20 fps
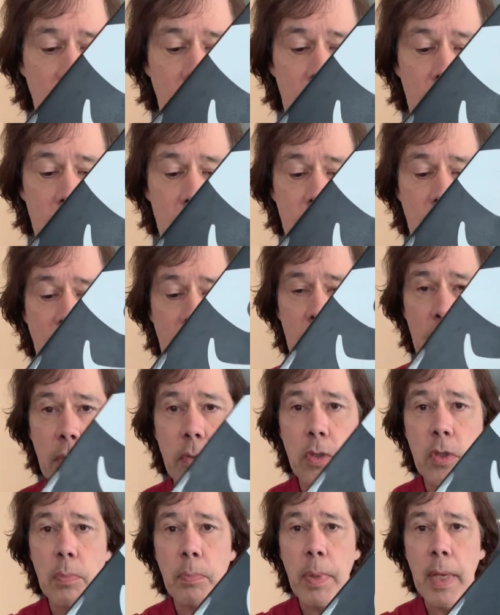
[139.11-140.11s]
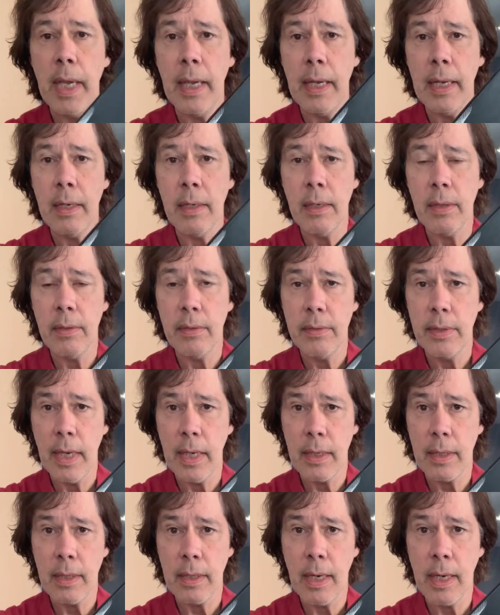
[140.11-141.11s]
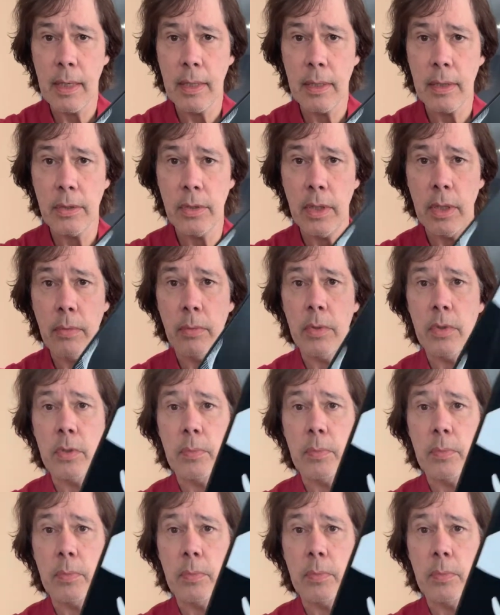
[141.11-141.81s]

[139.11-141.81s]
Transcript: solid span technology, which